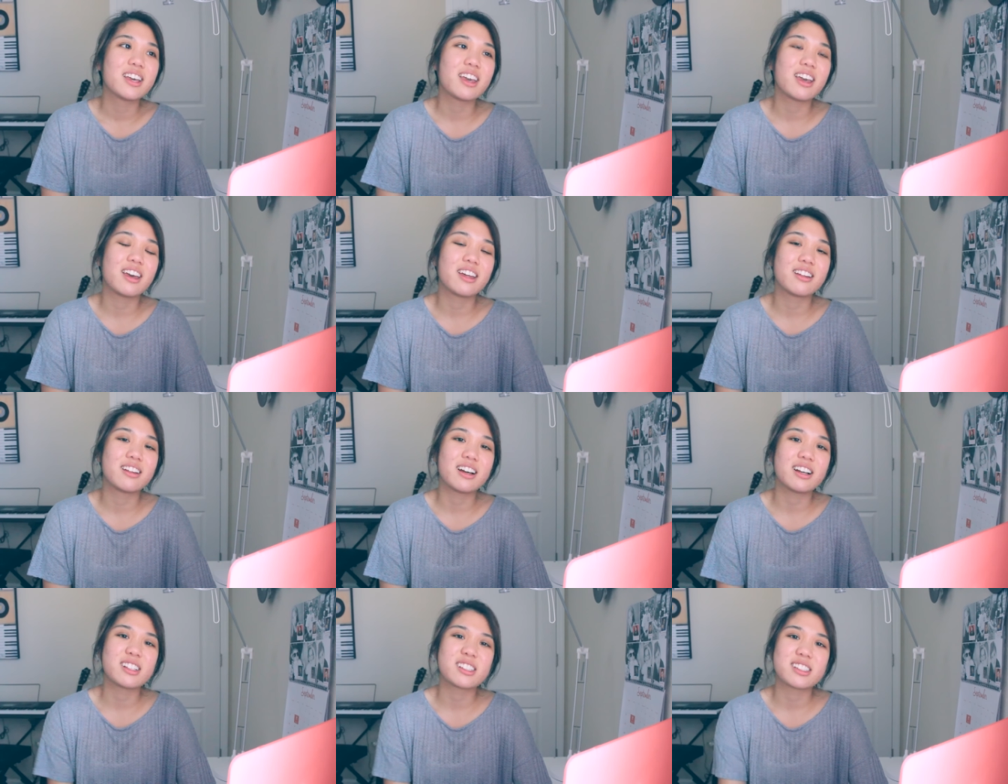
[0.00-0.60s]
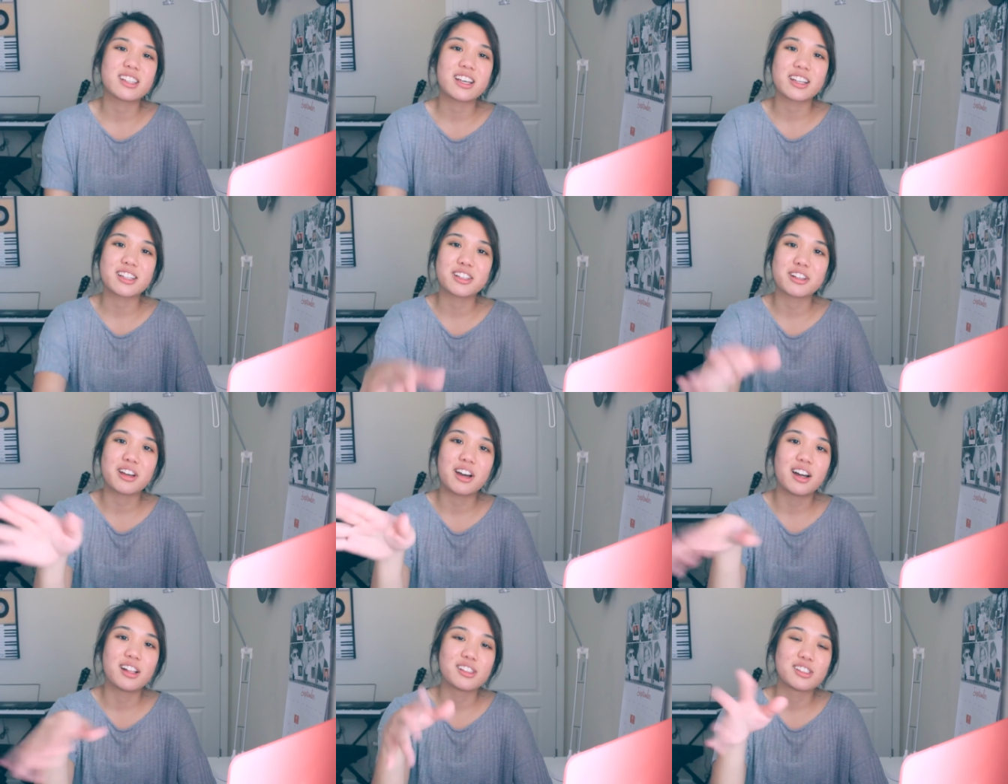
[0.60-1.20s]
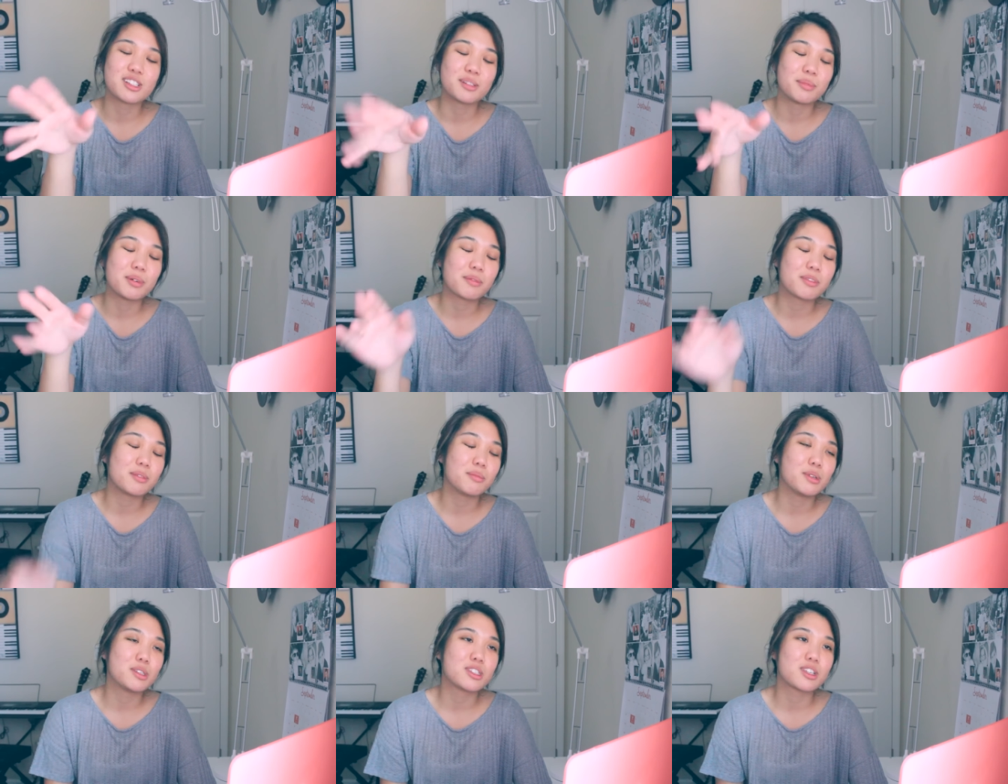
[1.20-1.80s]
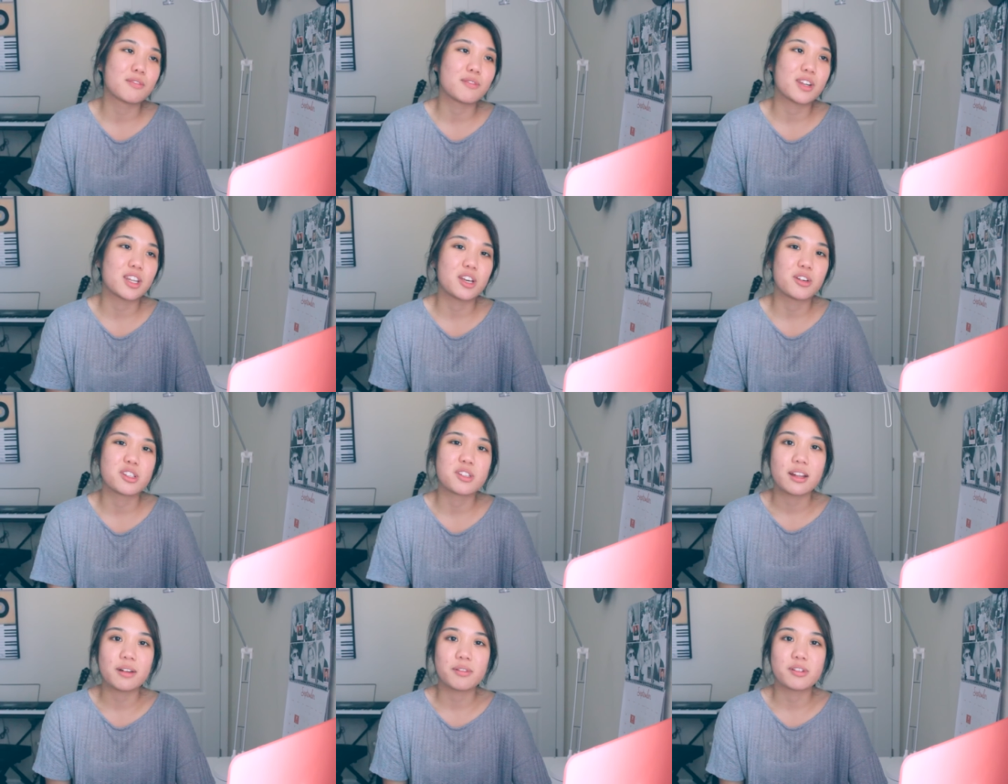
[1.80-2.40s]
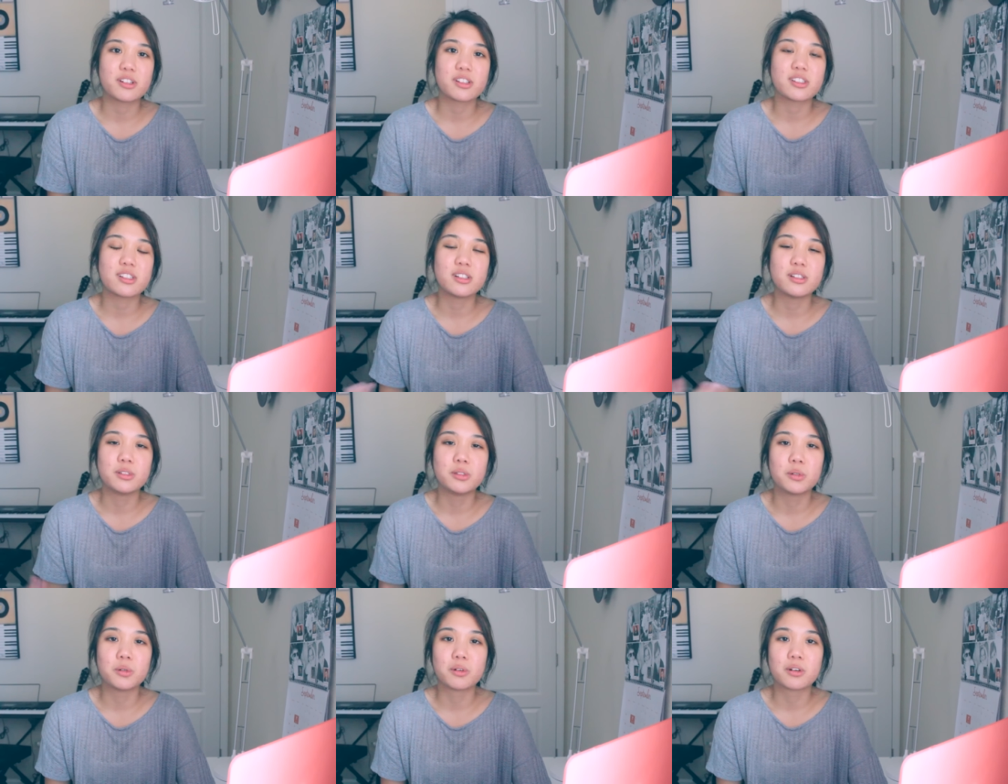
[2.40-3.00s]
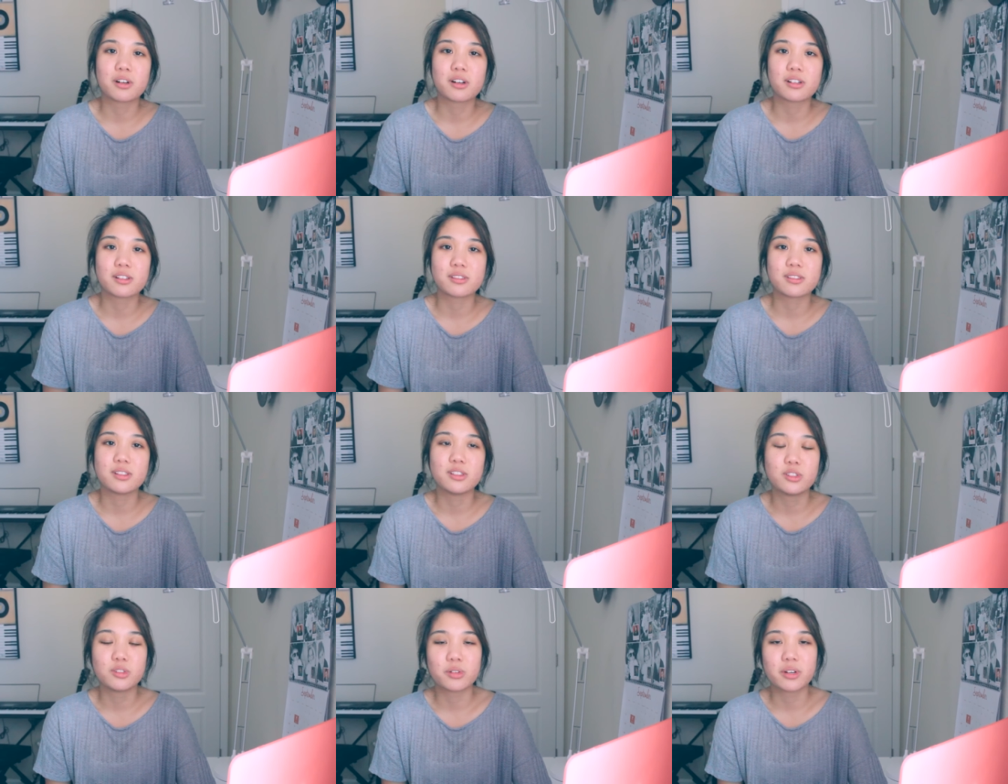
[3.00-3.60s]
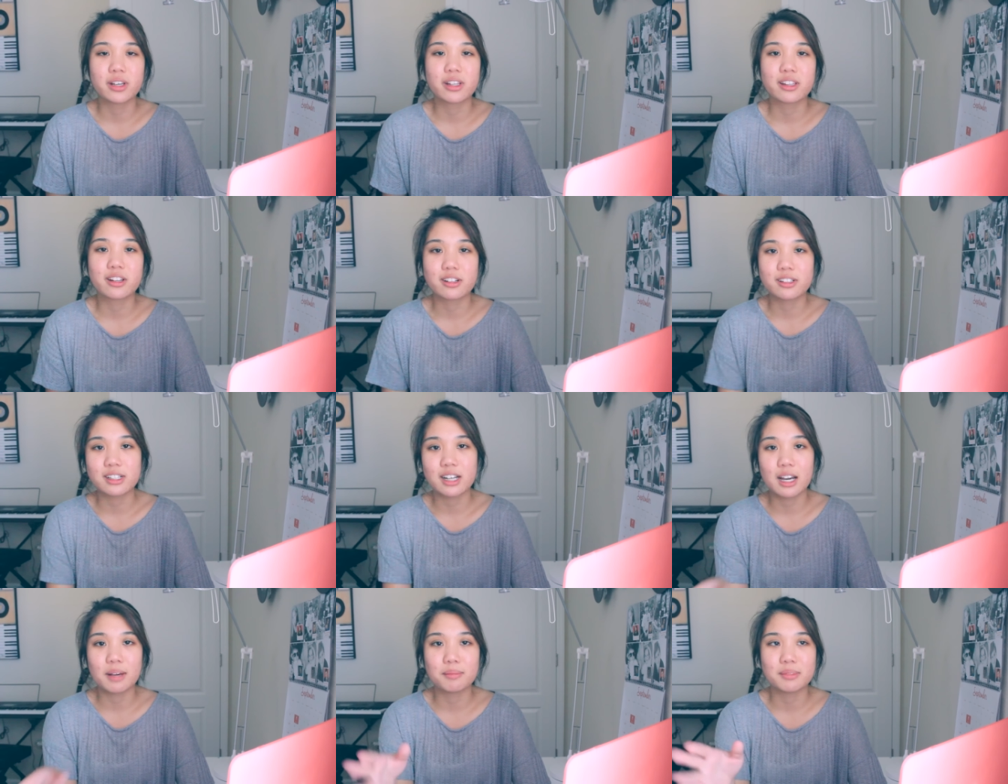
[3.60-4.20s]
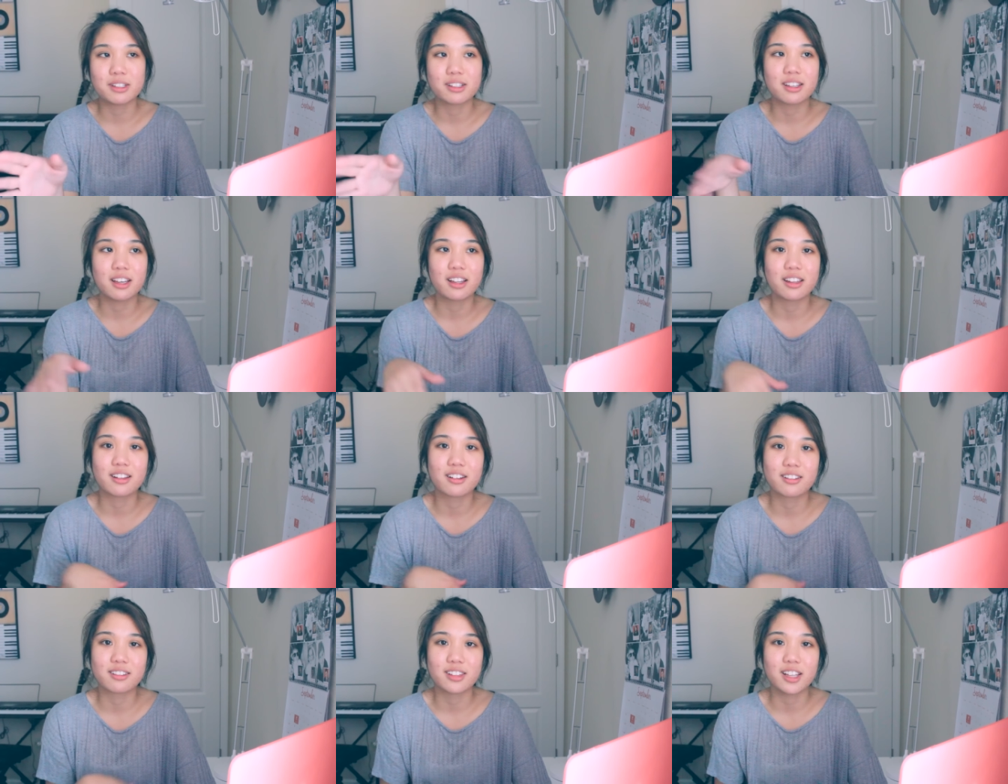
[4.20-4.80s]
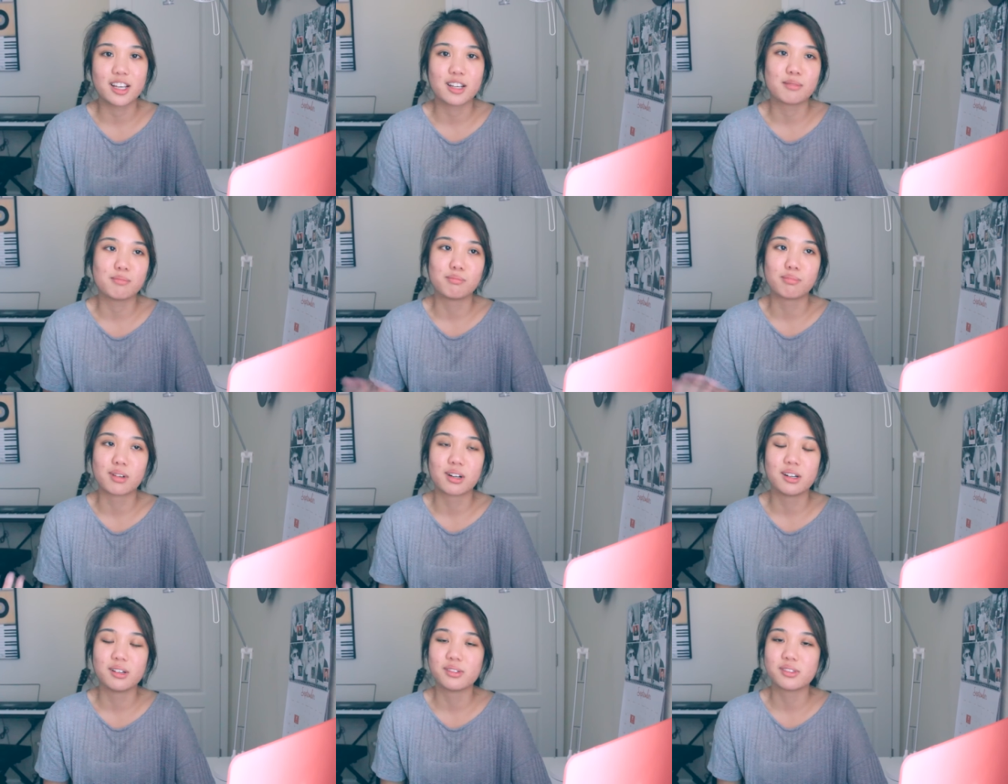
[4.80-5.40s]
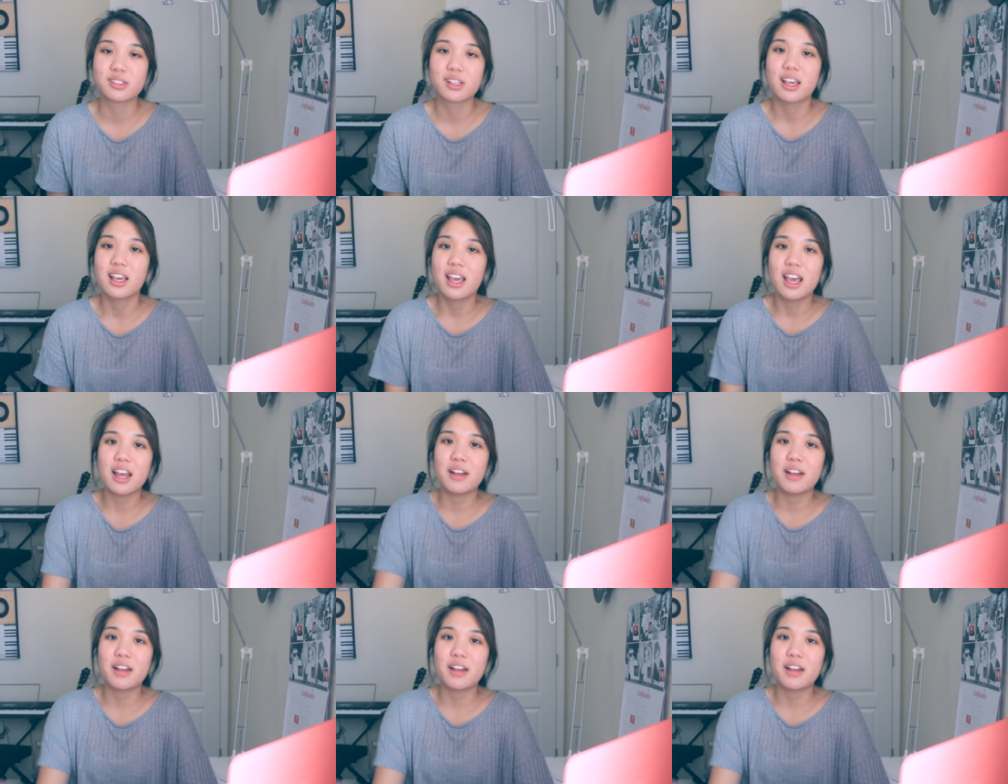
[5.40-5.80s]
and I just like the concept of the music videos. They were just indoors, enjoying their time together like bros.